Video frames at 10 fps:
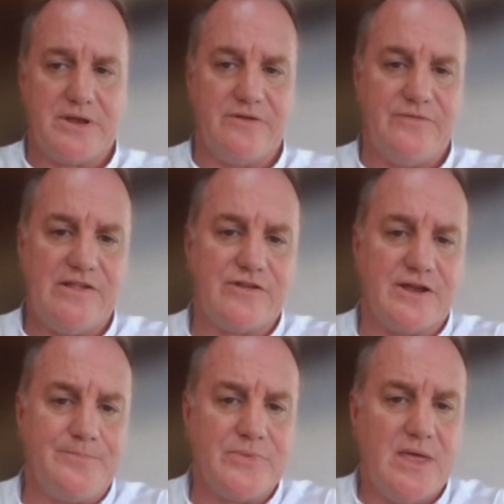
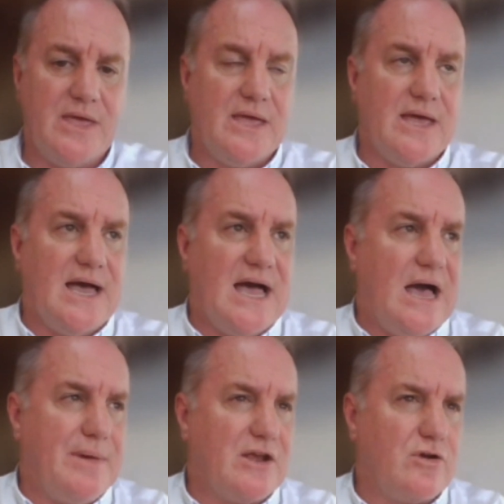investing,
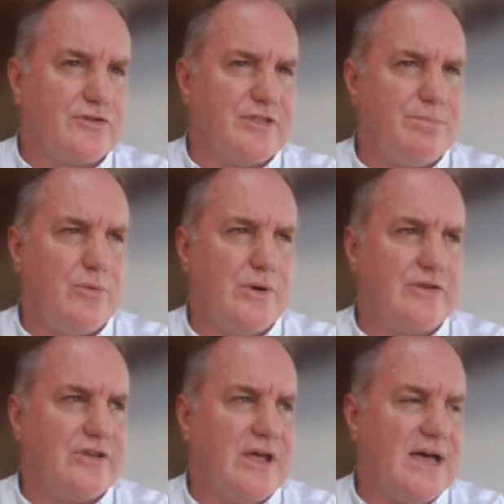and got to the
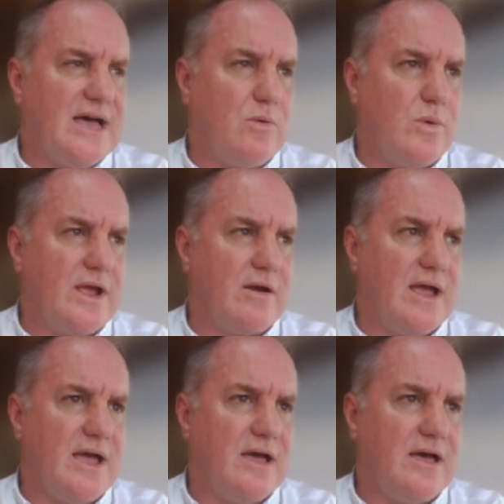point where,
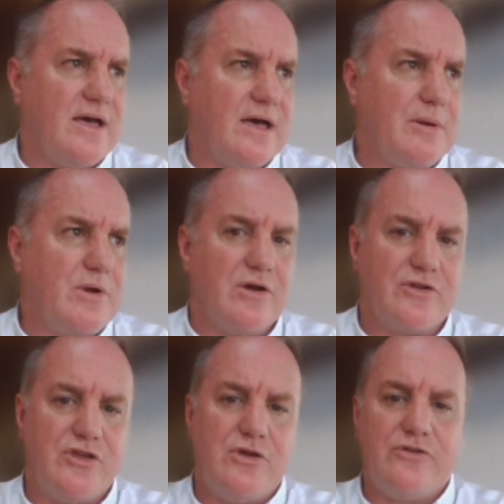I mean, we're not
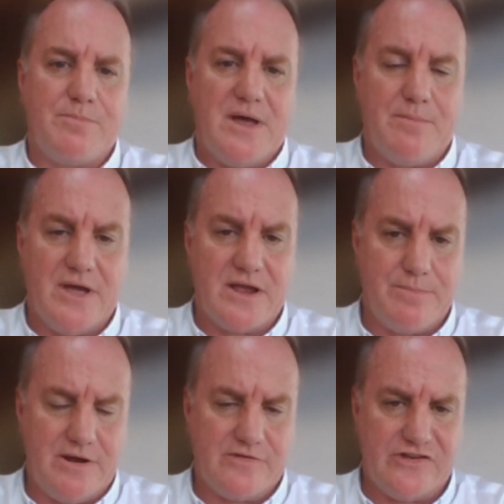huge, but by
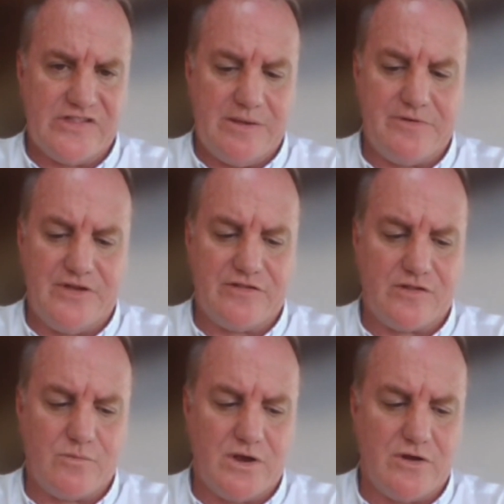comparison to some
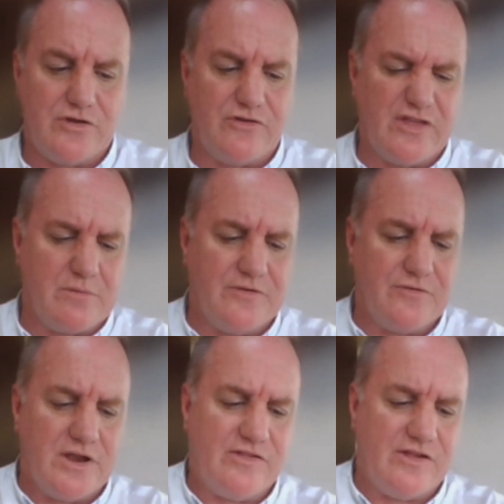investors, we're not huge. I think we've
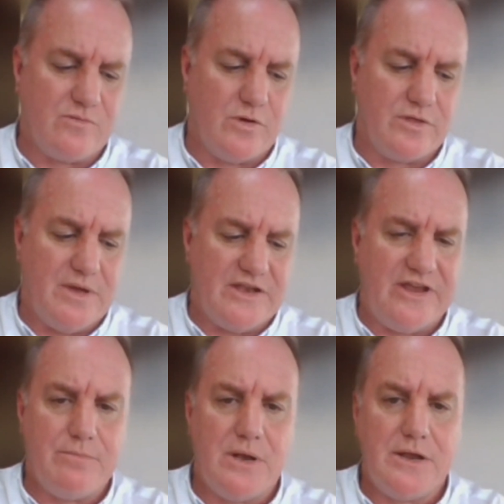got assets worth about
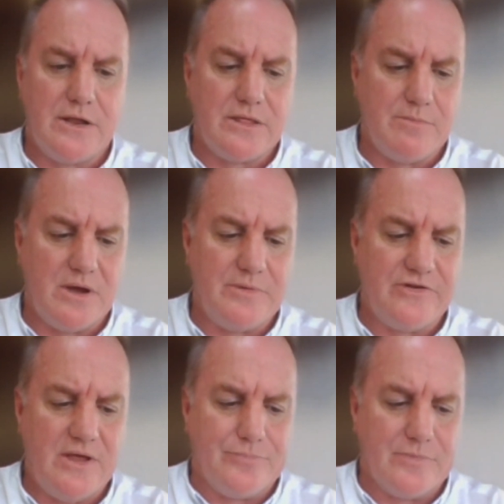10 million at the
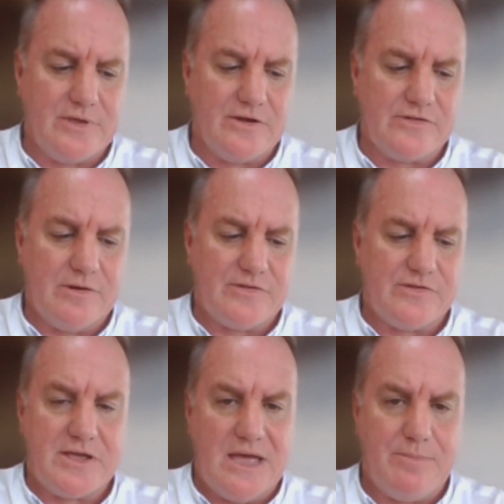moment, you know, so
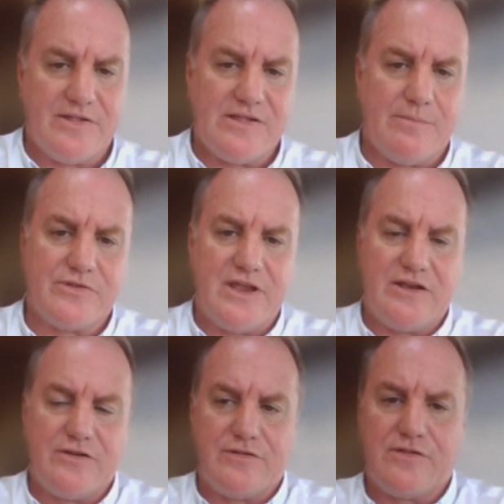it's okay by some
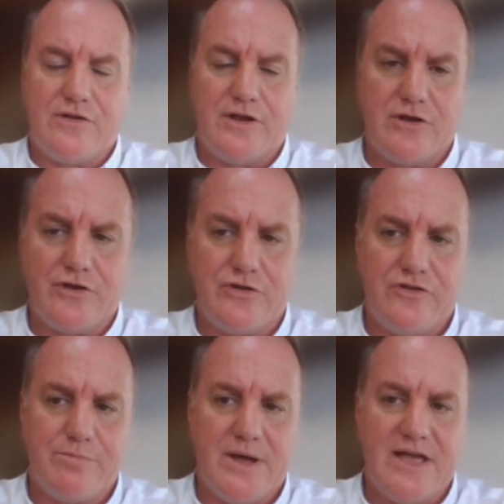standards. It's certainly not
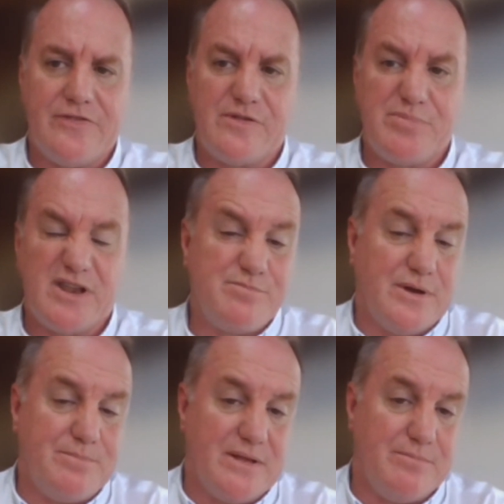huge by others, but
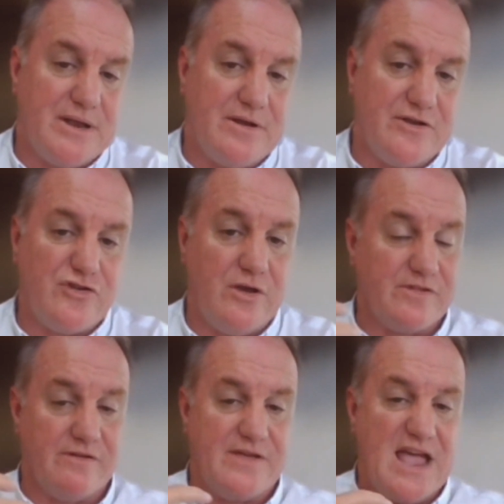but in
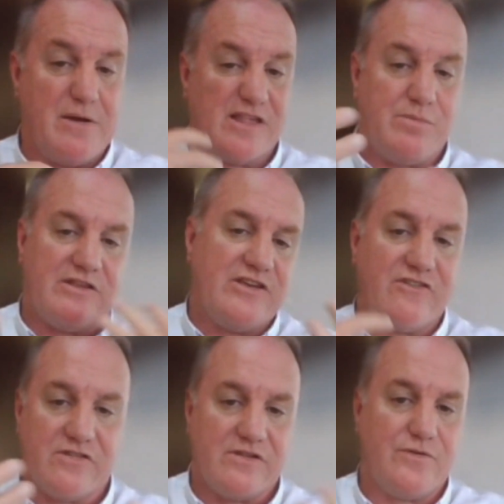terms of our
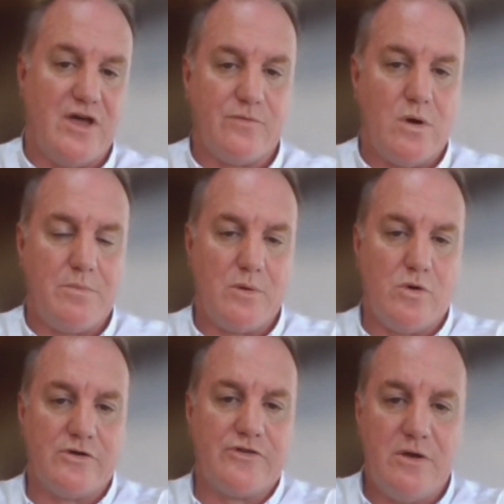expectations of life and what we
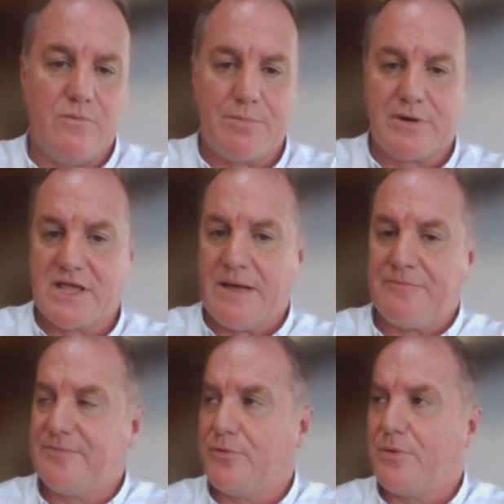want, we're pretty
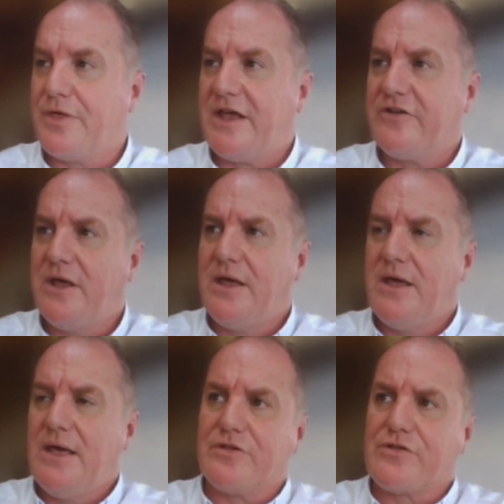comfortable with that.
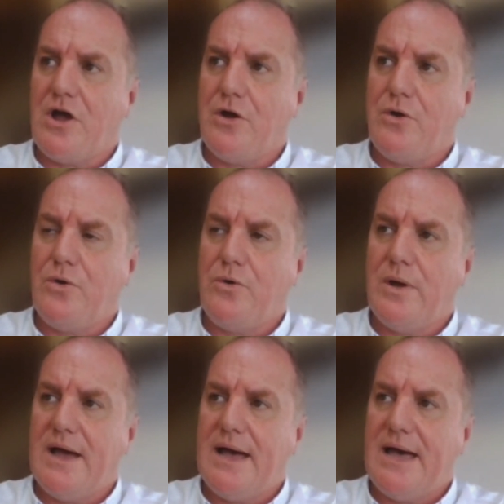
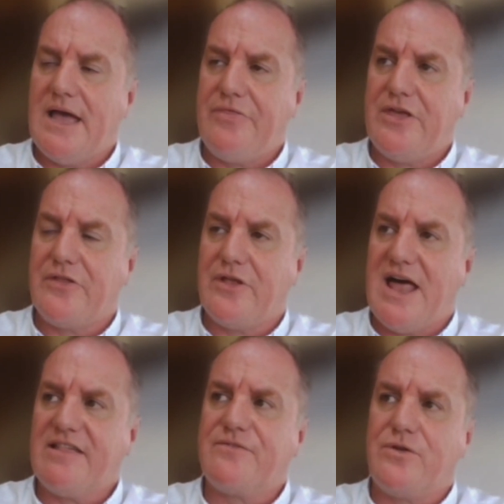So, and then the
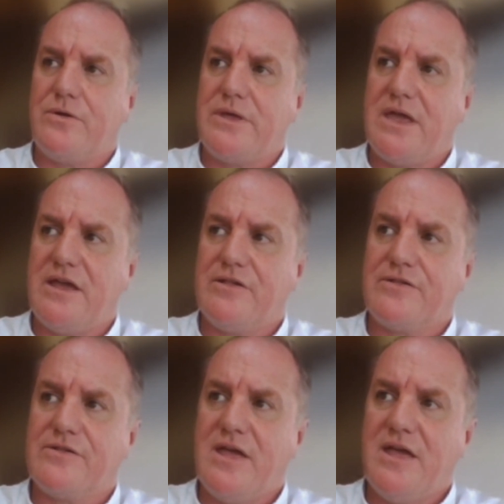last few
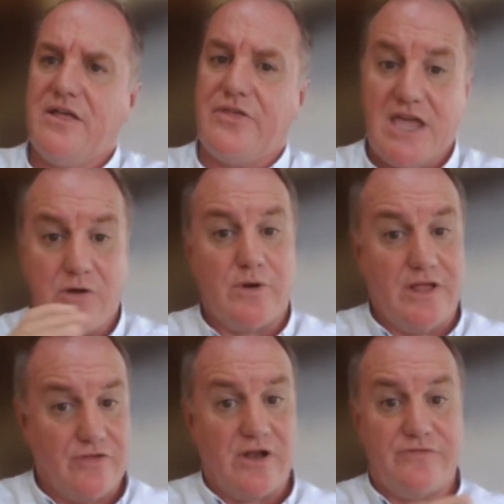years, the
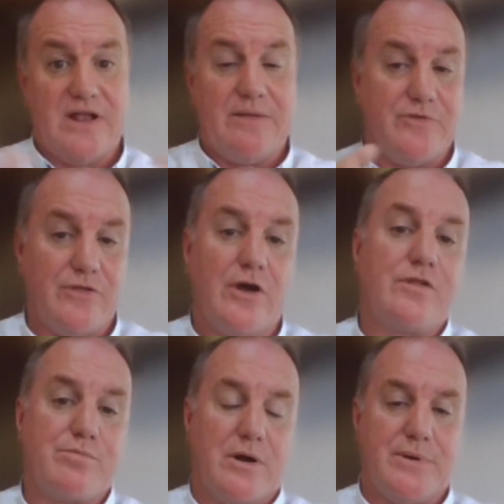equity that I've developed in
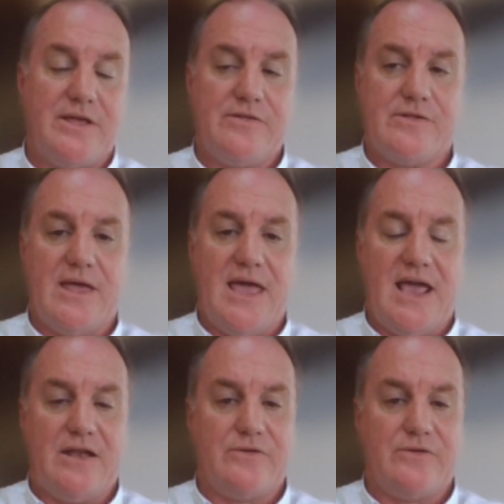those properties has